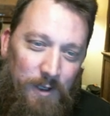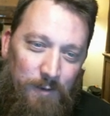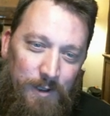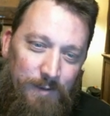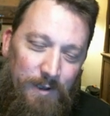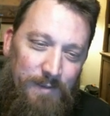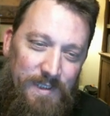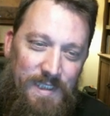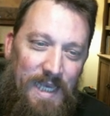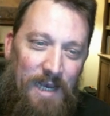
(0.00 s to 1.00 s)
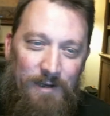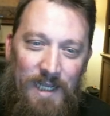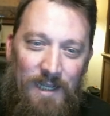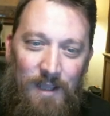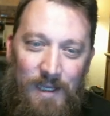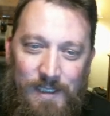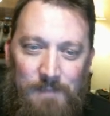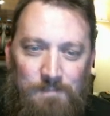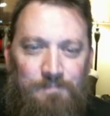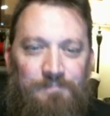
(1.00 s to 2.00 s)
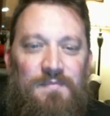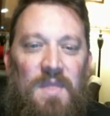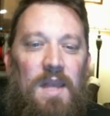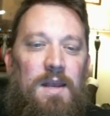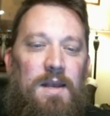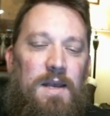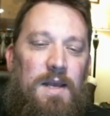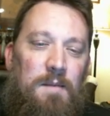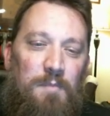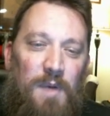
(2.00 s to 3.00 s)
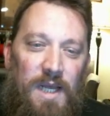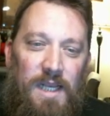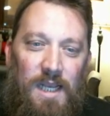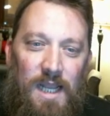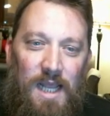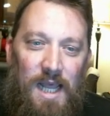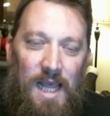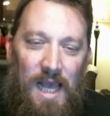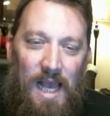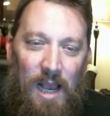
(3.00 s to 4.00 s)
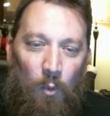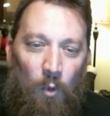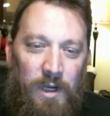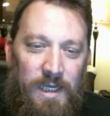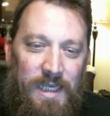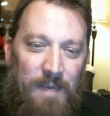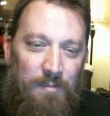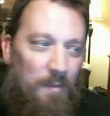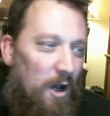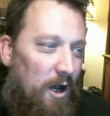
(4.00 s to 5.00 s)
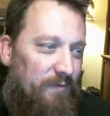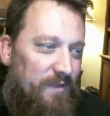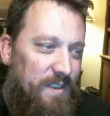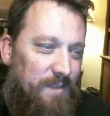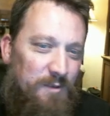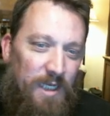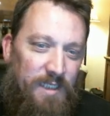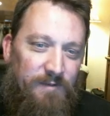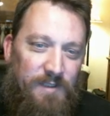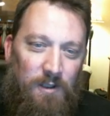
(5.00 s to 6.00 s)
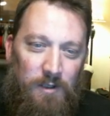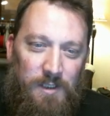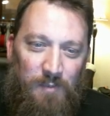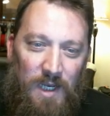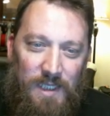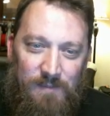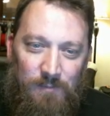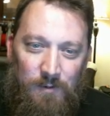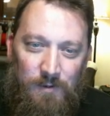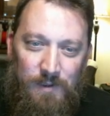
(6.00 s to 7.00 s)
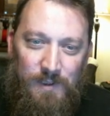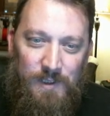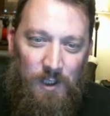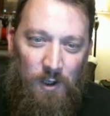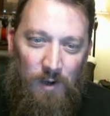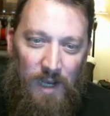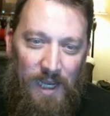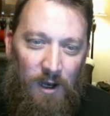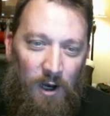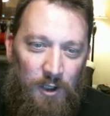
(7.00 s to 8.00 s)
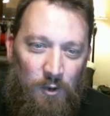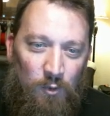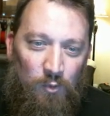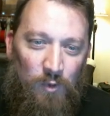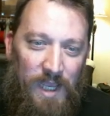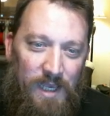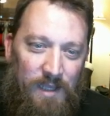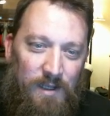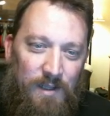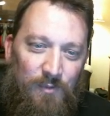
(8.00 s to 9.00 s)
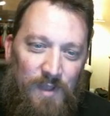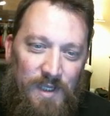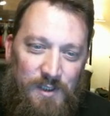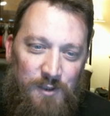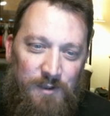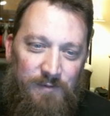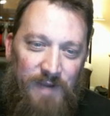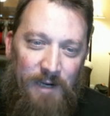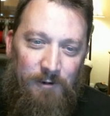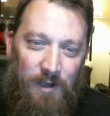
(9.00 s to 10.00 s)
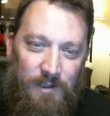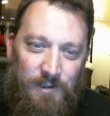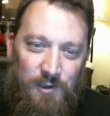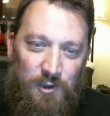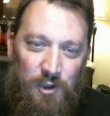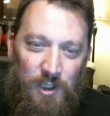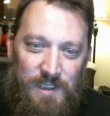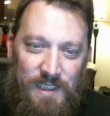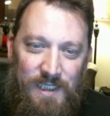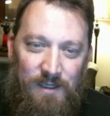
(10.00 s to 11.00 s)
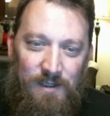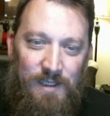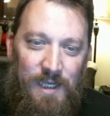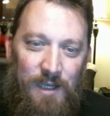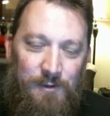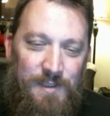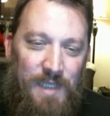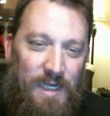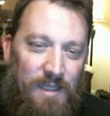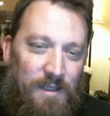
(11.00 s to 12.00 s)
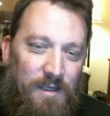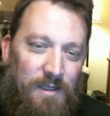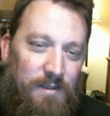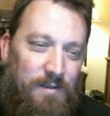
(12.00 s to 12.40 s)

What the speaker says: go. We can see how it kind of lined up. But I wanted to keep them off this objective as long as possible. So I auto-ran this unit of Aggradons just to get onto the other side of the